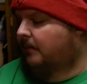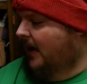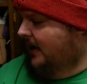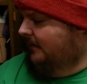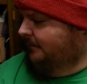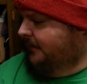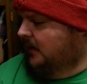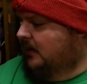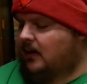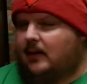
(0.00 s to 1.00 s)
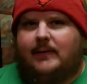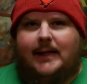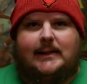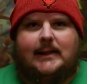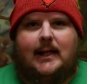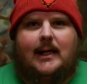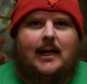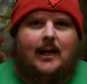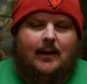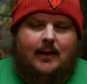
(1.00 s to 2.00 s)
But this
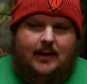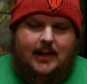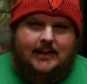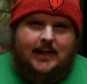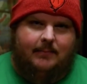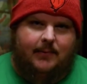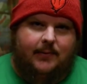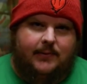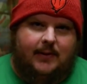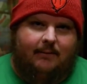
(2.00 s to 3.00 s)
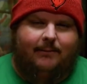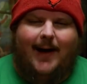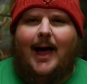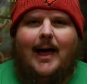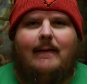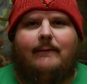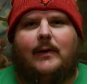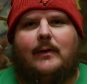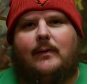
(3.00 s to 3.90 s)
is numbers 5